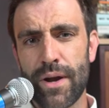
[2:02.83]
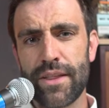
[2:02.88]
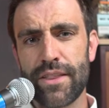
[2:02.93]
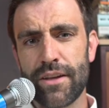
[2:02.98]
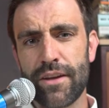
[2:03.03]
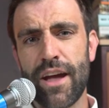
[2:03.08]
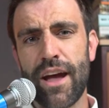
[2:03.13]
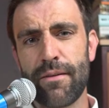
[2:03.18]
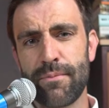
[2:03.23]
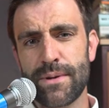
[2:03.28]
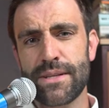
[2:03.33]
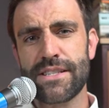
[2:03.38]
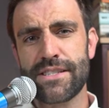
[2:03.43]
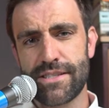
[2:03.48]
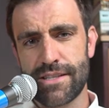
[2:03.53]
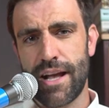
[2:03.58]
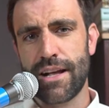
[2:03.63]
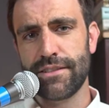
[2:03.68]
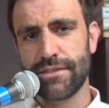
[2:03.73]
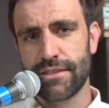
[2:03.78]
they have been
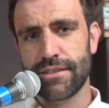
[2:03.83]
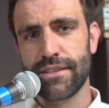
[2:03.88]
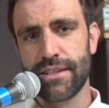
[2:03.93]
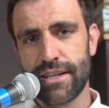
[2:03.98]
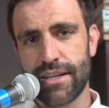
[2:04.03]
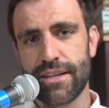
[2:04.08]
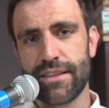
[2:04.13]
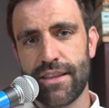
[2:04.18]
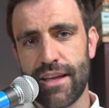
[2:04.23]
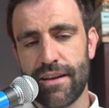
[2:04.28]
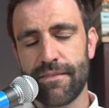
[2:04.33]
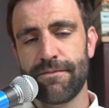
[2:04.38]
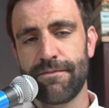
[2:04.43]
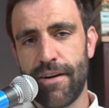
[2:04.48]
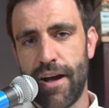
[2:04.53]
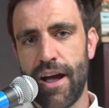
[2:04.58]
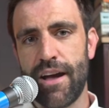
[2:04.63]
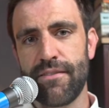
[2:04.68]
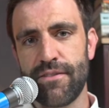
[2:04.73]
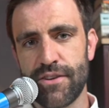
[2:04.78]
solidly in that
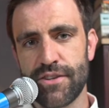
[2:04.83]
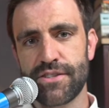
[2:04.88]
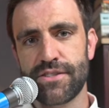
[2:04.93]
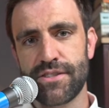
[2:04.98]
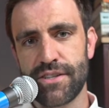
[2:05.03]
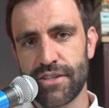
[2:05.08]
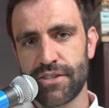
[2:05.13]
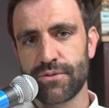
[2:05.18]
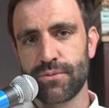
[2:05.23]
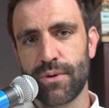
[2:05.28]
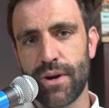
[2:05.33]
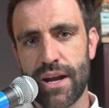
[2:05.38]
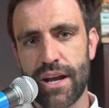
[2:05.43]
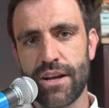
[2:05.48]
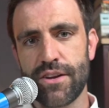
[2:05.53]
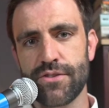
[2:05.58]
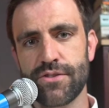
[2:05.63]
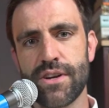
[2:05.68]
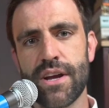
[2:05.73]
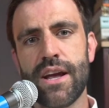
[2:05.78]
5-ish, 6
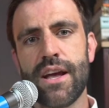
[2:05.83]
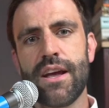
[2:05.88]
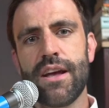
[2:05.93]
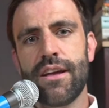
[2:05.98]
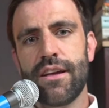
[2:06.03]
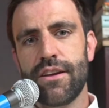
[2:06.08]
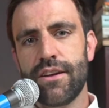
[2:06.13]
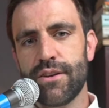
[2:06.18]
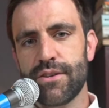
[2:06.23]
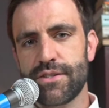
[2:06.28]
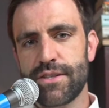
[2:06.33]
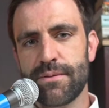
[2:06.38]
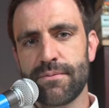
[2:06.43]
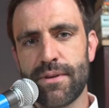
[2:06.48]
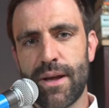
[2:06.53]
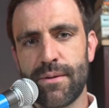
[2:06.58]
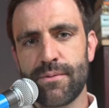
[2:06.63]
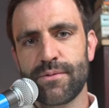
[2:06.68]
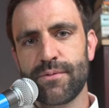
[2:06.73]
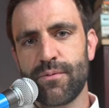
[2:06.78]
range,
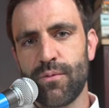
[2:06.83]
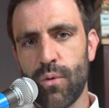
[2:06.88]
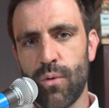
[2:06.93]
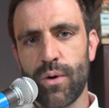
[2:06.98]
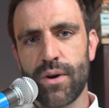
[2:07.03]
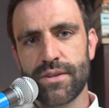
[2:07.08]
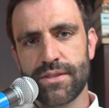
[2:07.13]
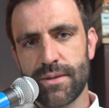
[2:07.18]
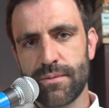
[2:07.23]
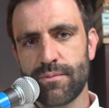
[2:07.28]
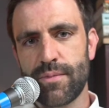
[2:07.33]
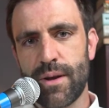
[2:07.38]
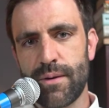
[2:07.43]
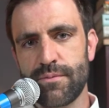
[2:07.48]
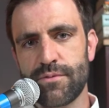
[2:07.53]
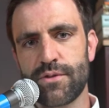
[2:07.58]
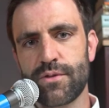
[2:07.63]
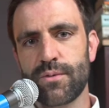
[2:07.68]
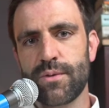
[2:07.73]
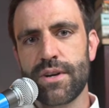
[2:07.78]
sometimes 4,
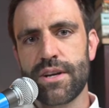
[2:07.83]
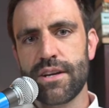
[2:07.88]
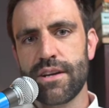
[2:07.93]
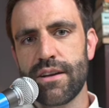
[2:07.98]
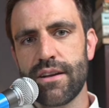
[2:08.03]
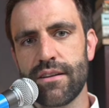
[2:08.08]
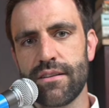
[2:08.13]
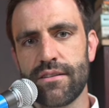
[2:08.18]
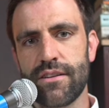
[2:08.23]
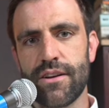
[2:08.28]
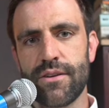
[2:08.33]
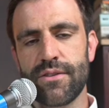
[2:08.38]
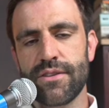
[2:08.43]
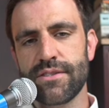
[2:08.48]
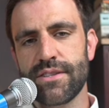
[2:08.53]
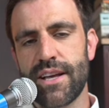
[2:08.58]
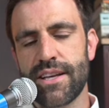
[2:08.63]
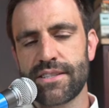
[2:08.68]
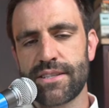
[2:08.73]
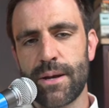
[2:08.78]
sometimes 3,
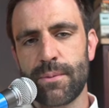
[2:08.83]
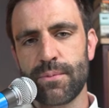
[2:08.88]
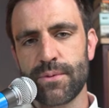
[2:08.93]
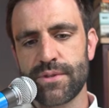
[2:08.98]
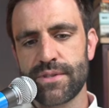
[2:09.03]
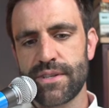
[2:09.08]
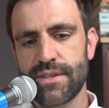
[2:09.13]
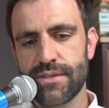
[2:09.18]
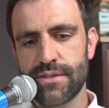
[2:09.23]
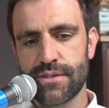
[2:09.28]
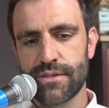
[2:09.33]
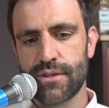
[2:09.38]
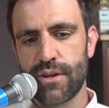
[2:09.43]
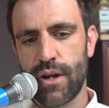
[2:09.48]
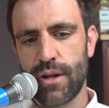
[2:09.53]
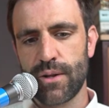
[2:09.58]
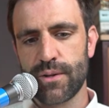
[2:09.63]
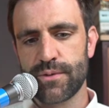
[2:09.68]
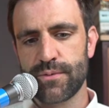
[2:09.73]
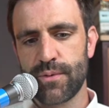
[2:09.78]
these last couple seasons in
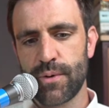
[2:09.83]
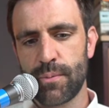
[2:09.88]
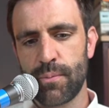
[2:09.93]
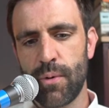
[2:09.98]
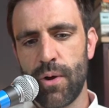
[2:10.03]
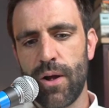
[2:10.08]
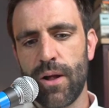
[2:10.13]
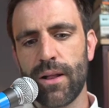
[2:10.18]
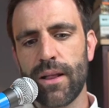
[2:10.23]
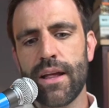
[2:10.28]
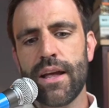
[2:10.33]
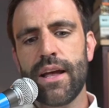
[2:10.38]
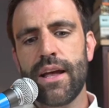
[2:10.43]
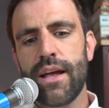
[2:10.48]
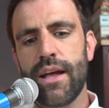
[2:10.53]
college football.